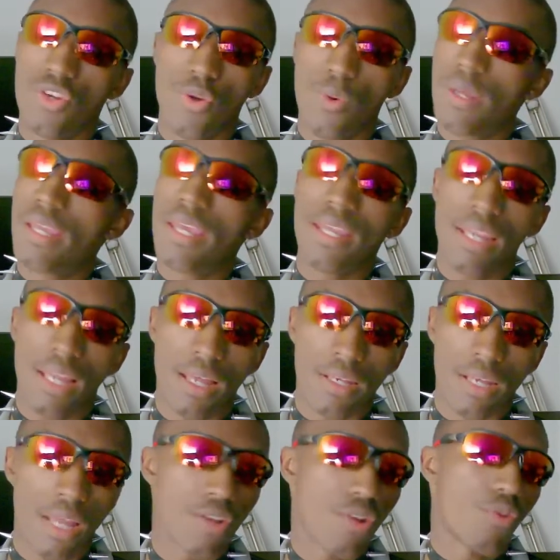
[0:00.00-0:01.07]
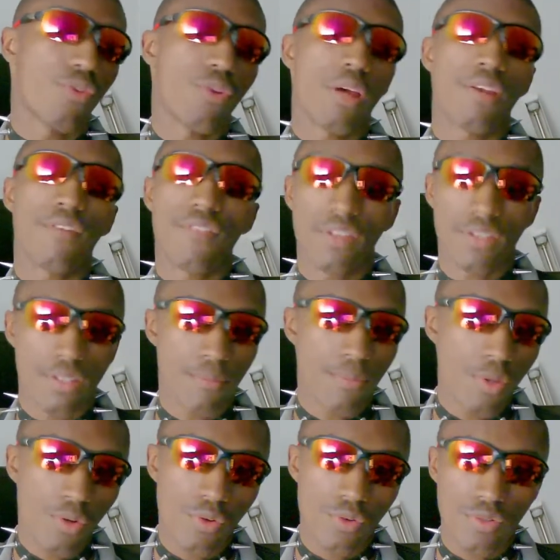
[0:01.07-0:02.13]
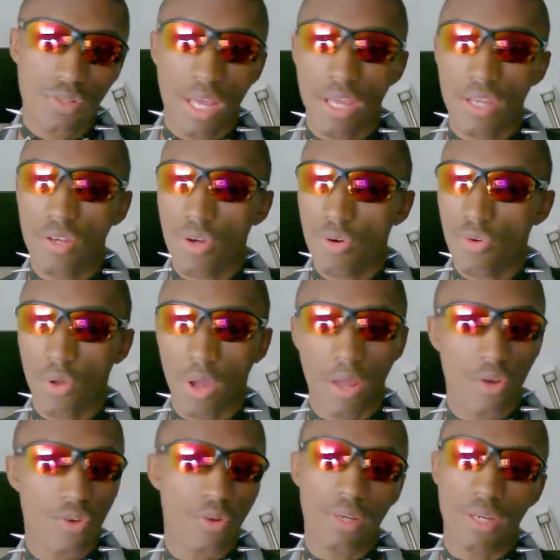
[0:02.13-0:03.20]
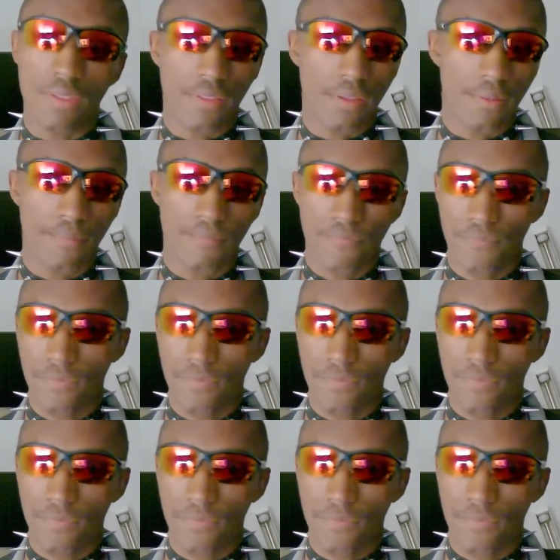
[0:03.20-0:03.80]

No, I cannot. I don't know how to fix computers. I don't know how to do anything